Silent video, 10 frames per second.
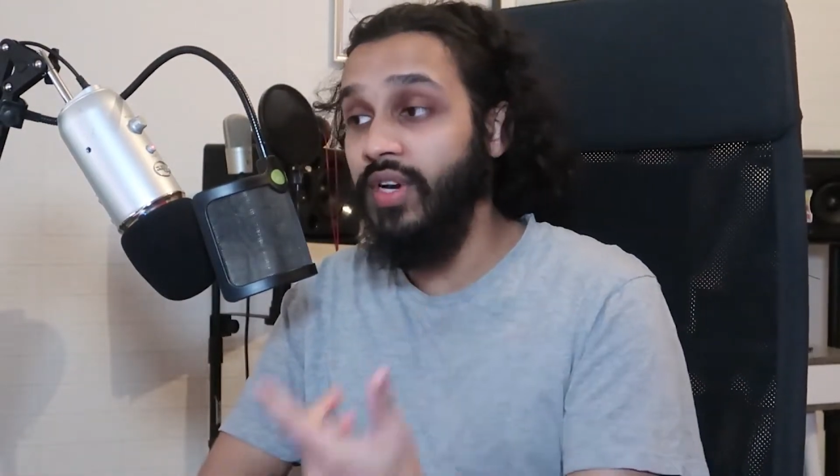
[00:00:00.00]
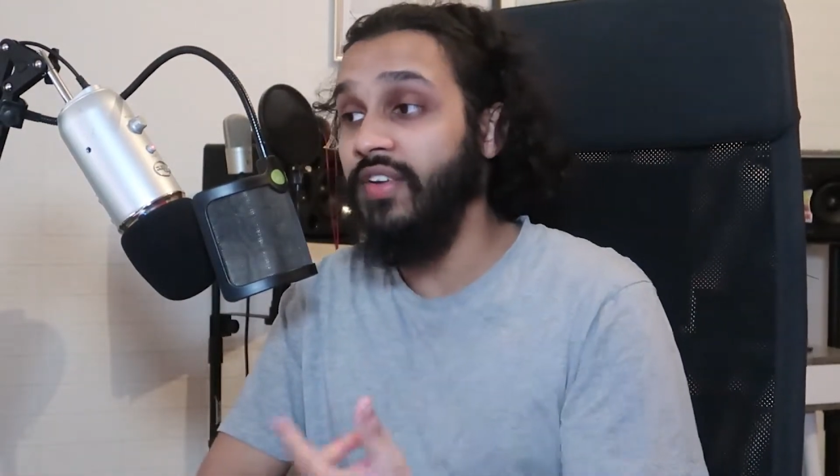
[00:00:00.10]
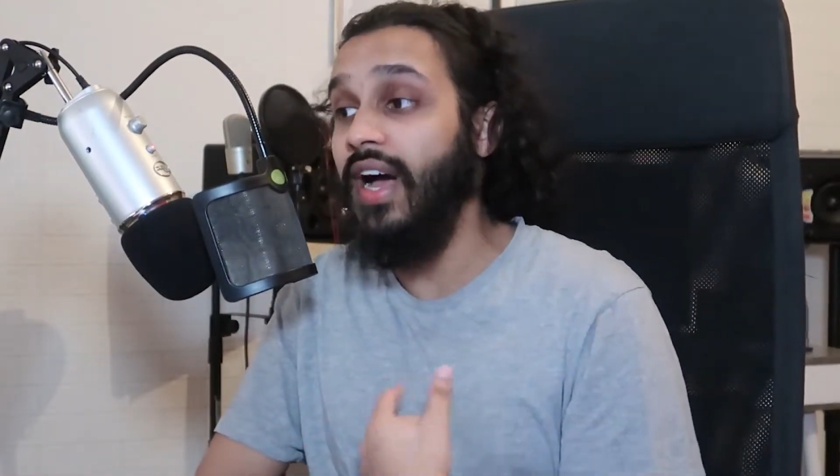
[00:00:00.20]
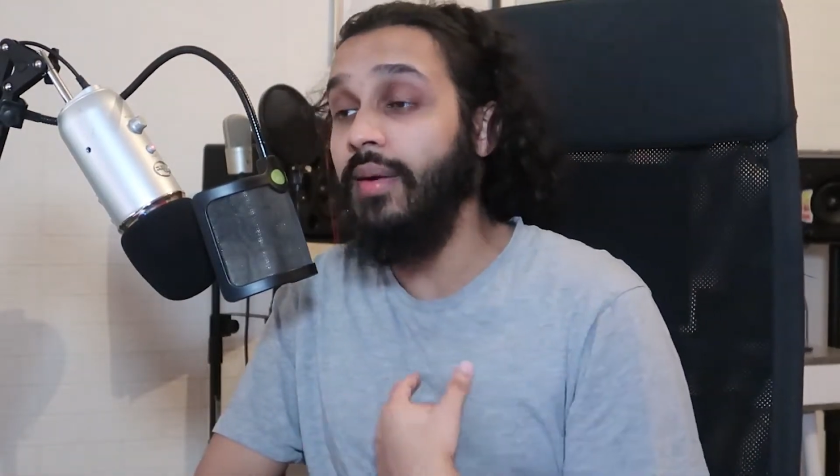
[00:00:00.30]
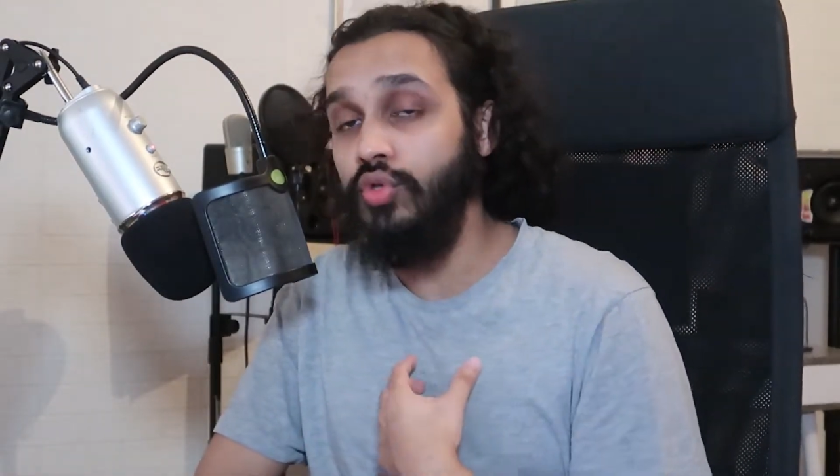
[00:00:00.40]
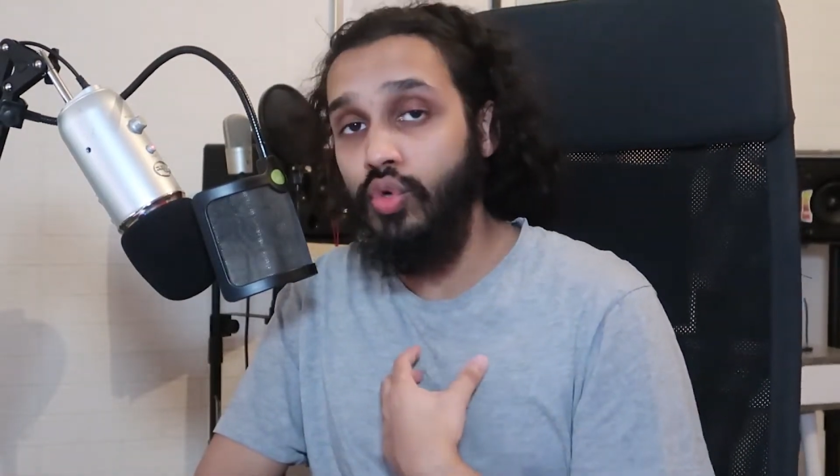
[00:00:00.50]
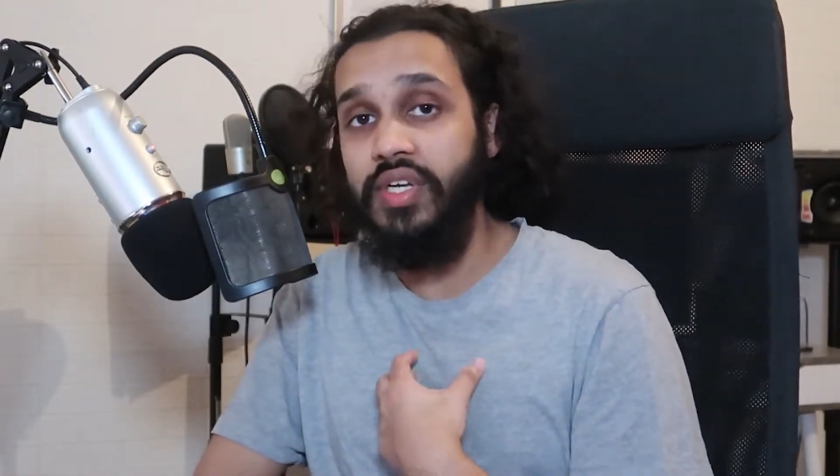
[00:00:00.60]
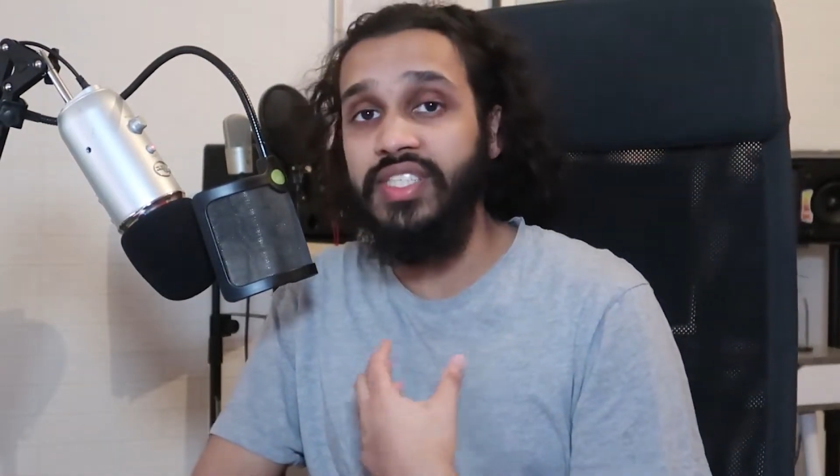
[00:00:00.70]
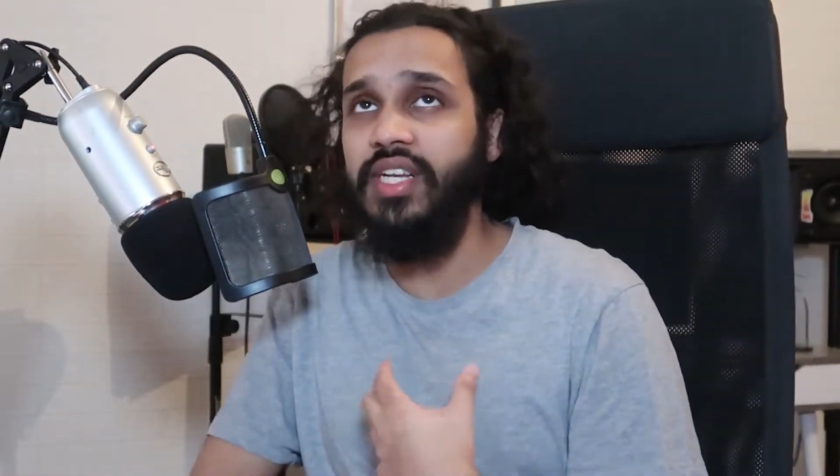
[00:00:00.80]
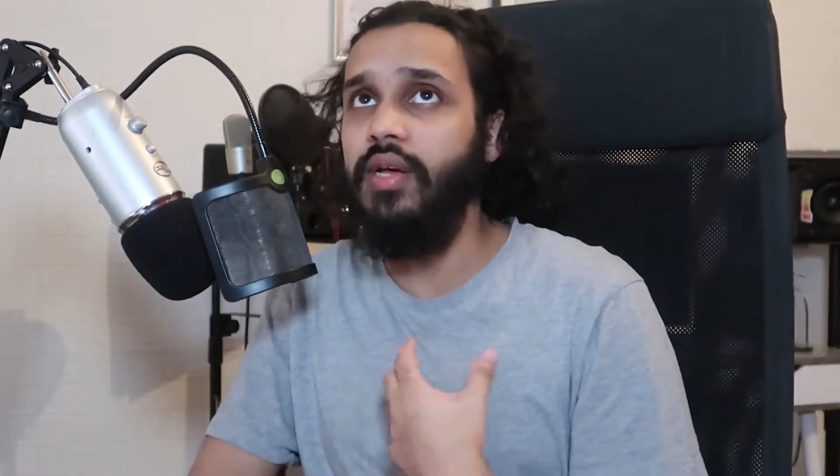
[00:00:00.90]
I'm
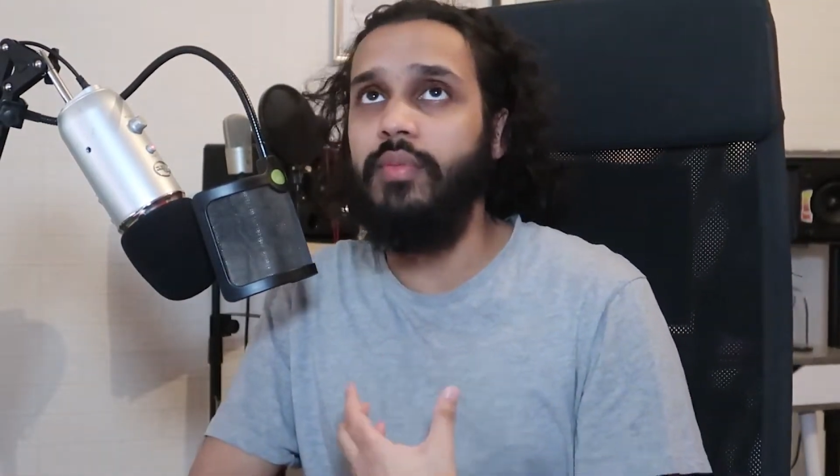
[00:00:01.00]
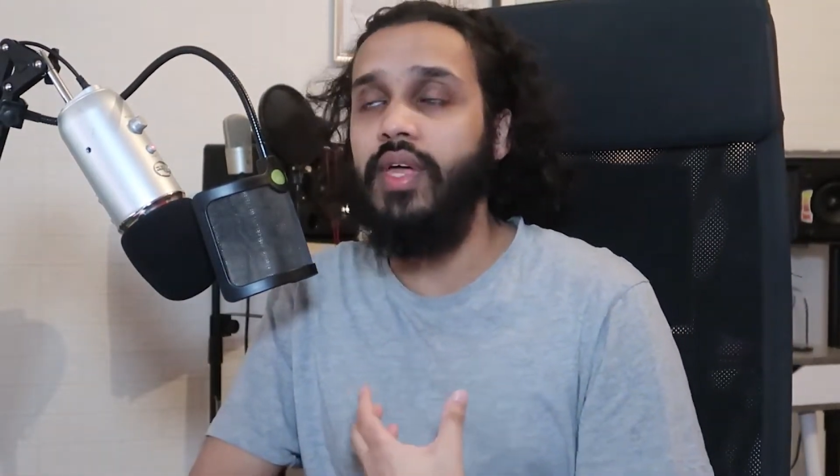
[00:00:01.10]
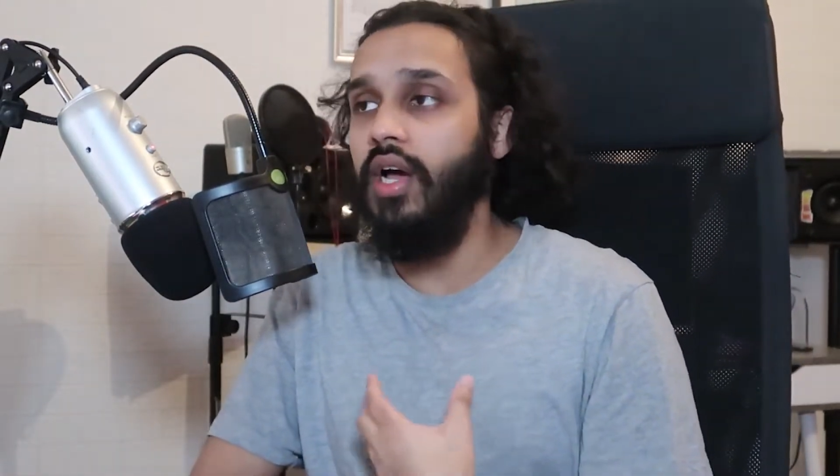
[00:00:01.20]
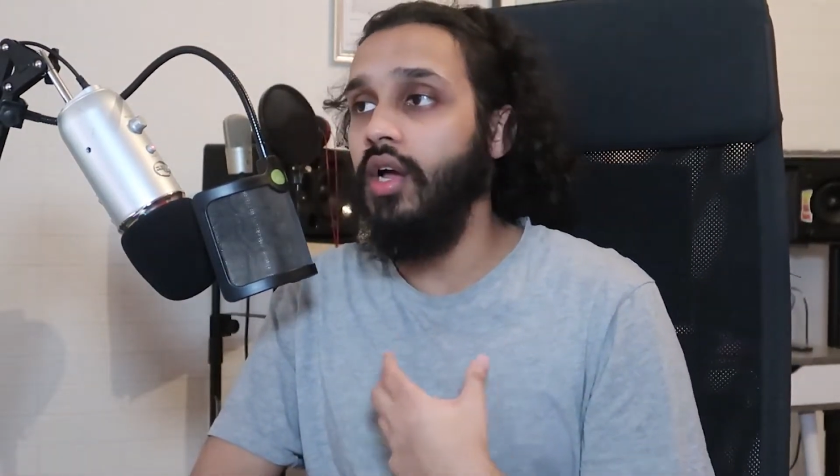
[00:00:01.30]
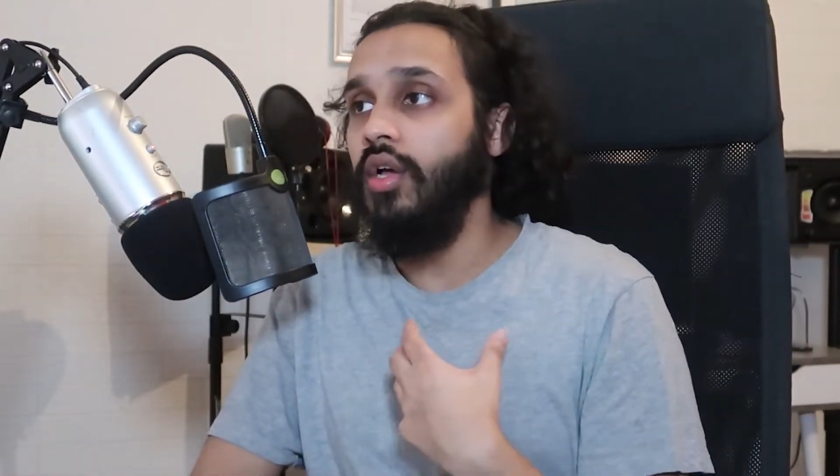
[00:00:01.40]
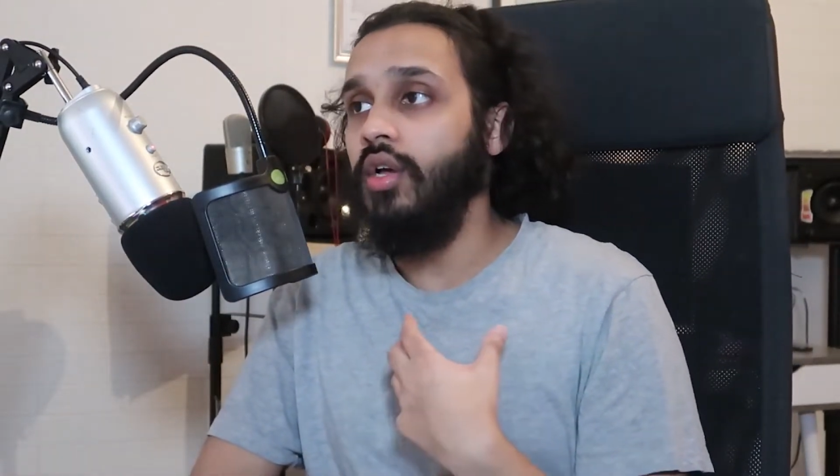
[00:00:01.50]
talking to them that,